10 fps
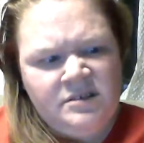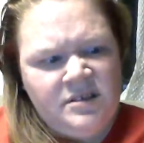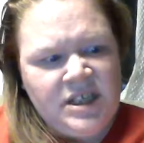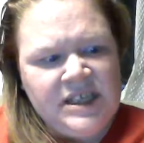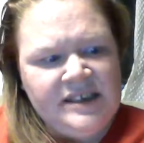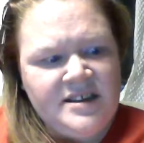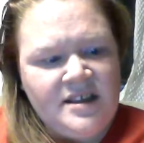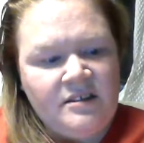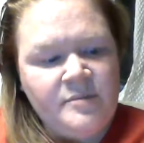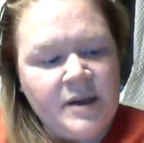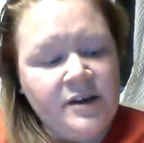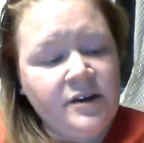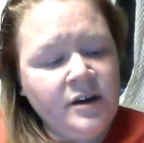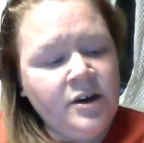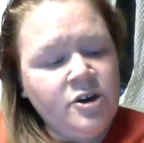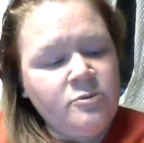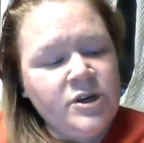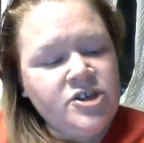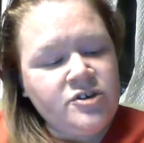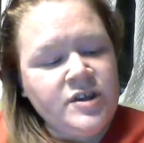Lelia sounds better.
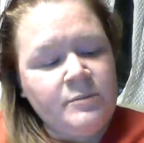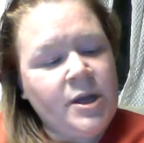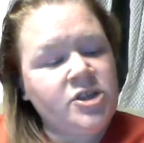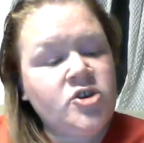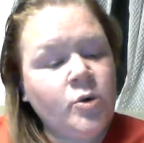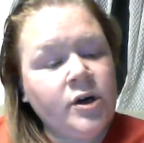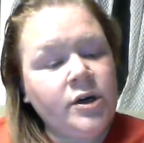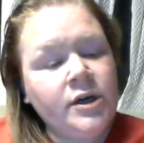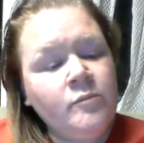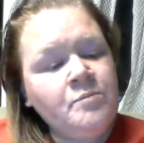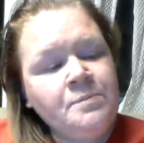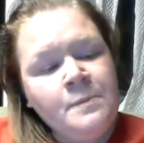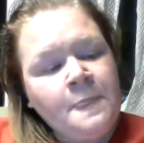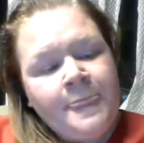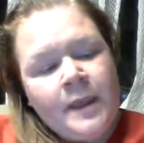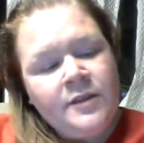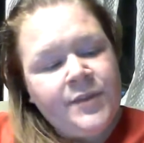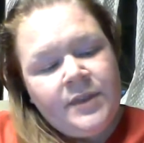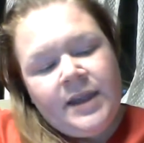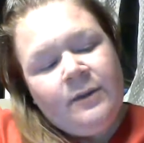Richards, I'm not sure
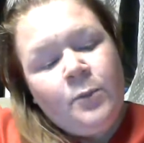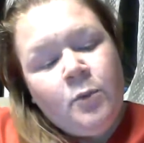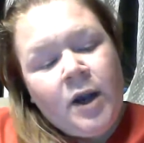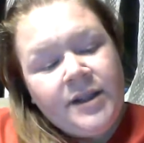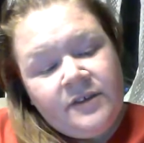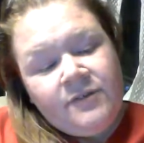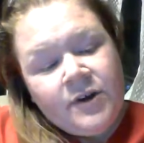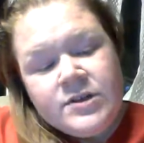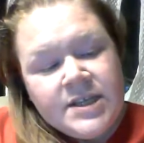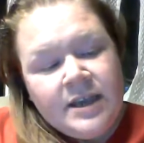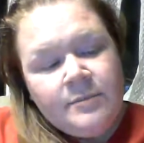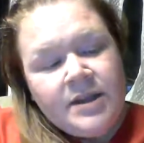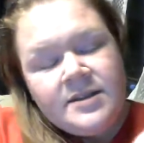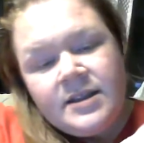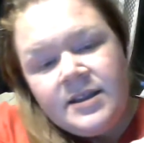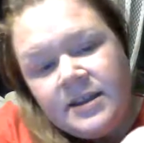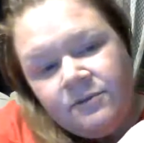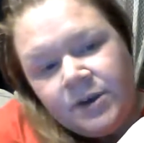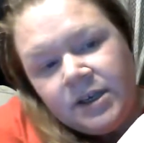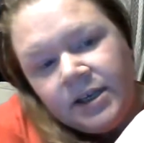what the first name is. Let's see
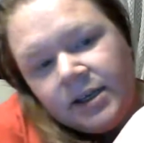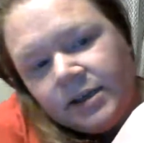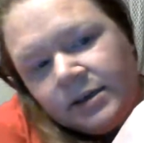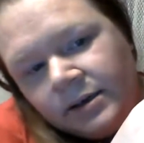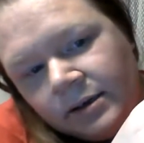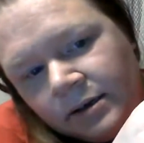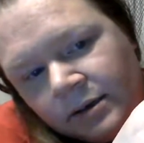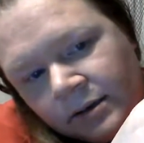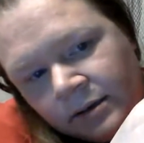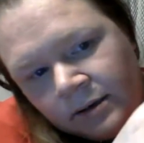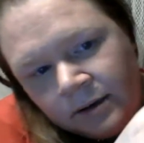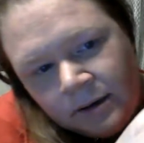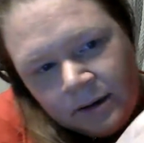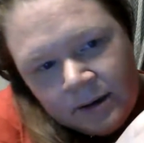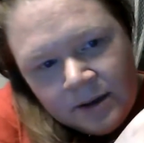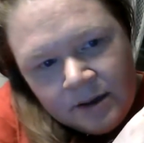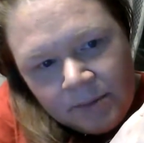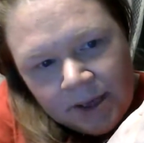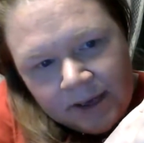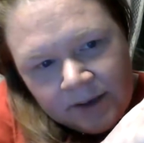if we can get
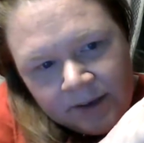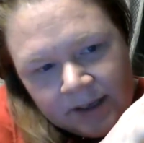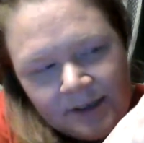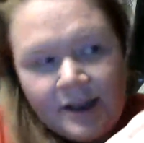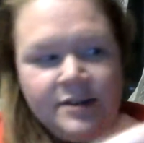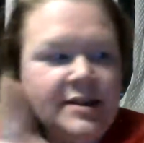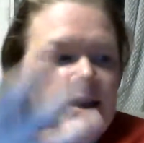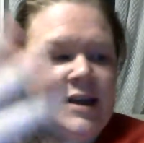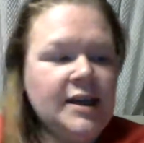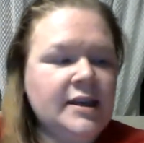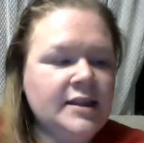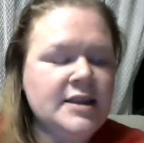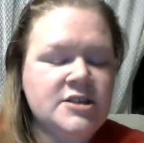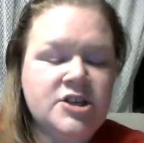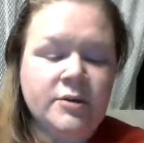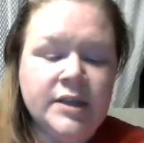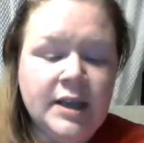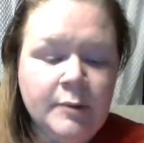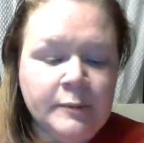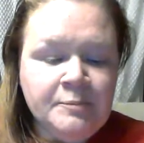some light on that. No, see, I can't get that to show on the
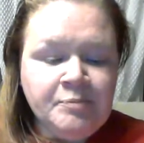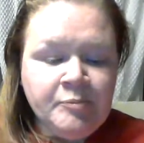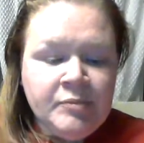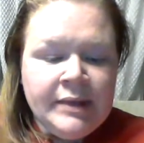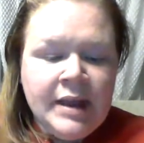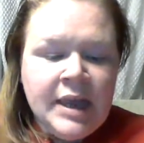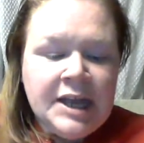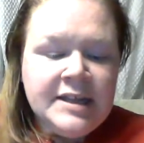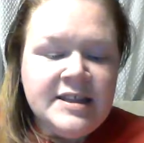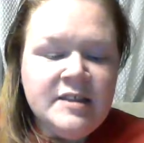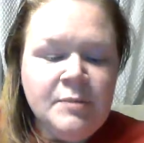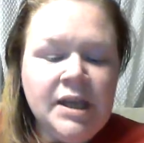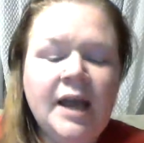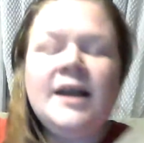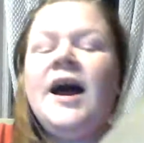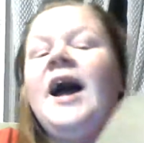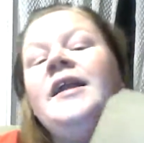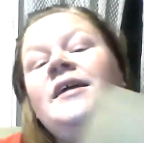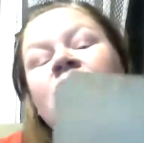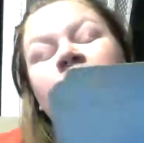camera. And it says Malaga
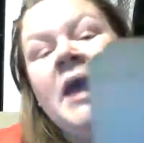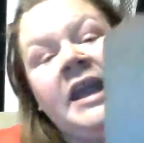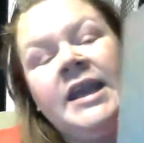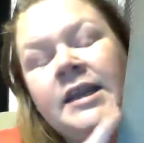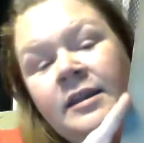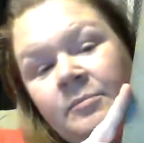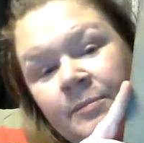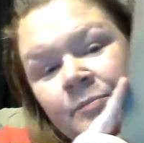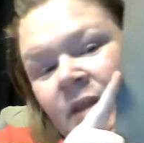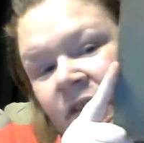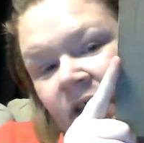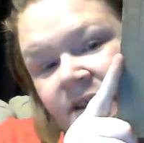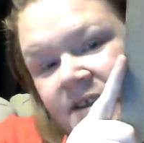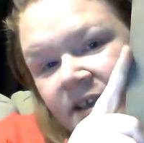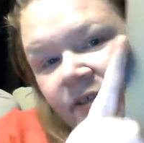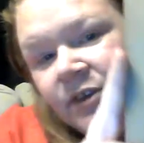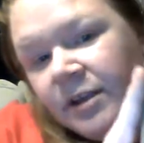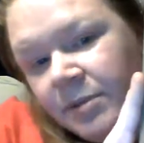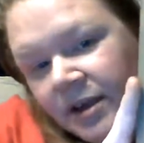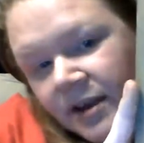Island, Maine. And that is
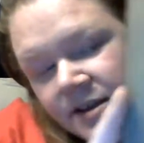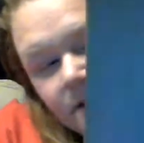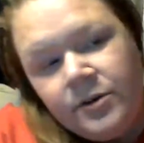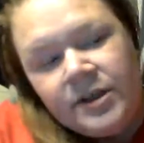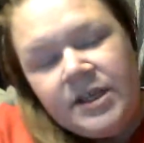significant because during